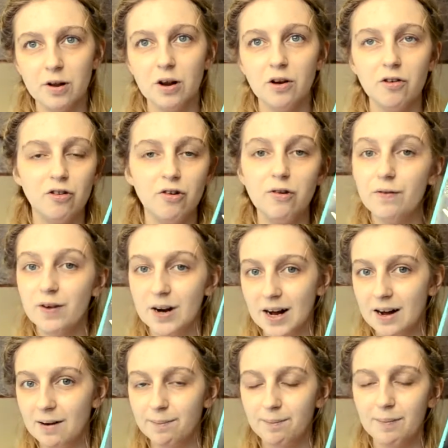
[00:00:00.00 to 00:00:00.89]

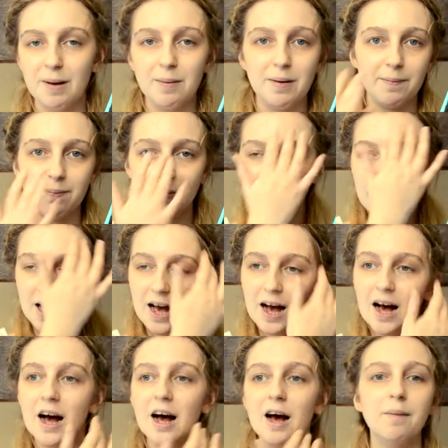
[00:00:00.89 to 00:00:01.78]
juvenile, maybe.
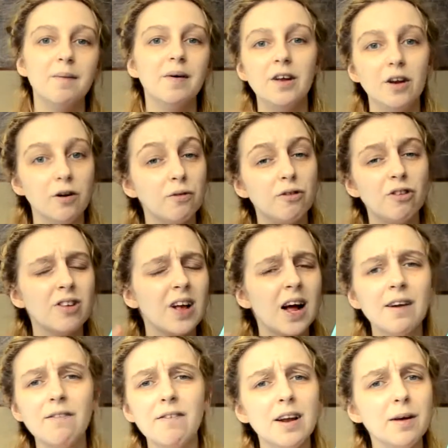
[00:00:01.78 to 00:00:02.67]
She's
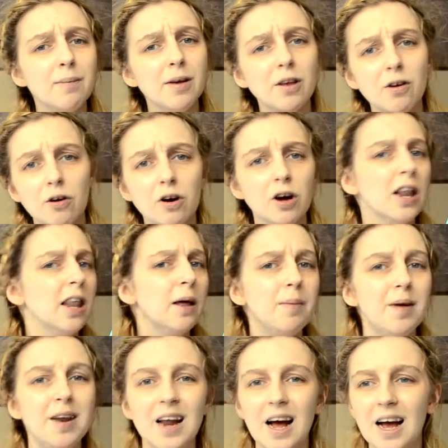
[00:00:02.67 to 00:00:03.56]
kind of a little bit young, a little
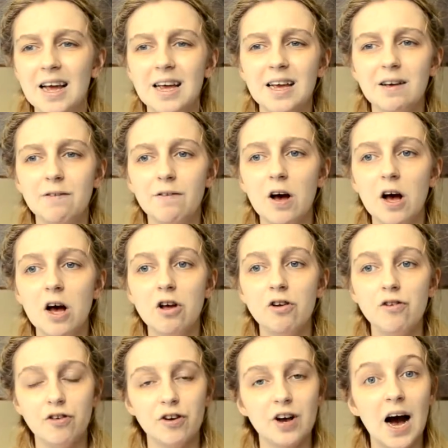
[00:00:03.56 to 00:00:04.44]
bit naive.
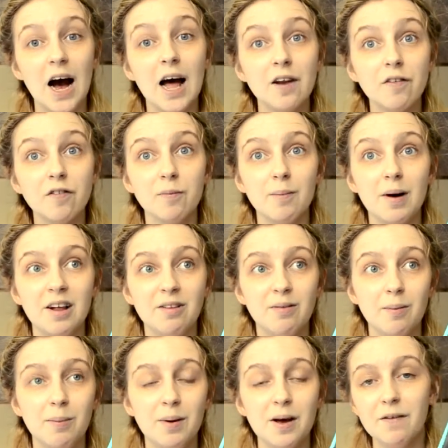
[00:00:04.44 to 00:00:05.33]
She kind of
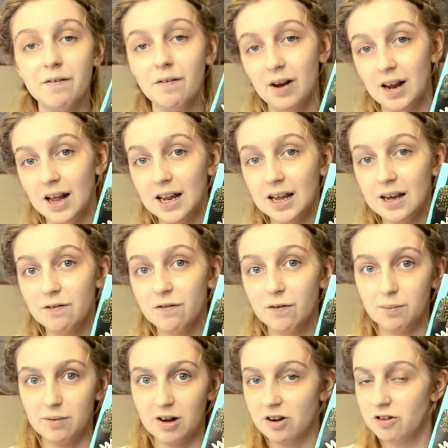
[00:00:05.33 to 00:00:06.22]
reminds me a bit of Lily
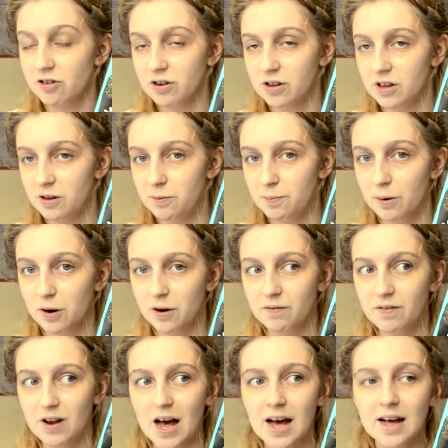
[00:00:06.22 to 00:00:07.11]
from Dash and Lily's Book
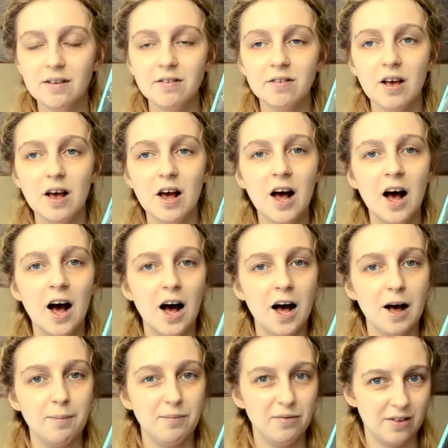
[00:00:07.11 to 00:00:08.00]
of Dares,
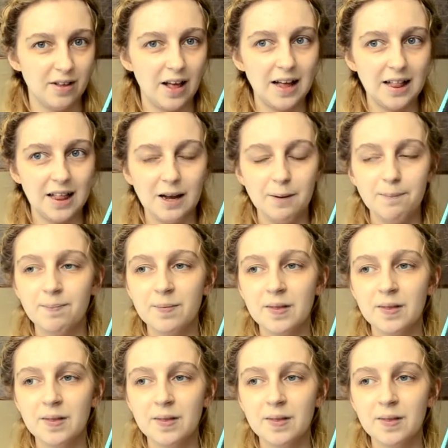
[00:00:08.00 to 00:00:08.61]
slightly.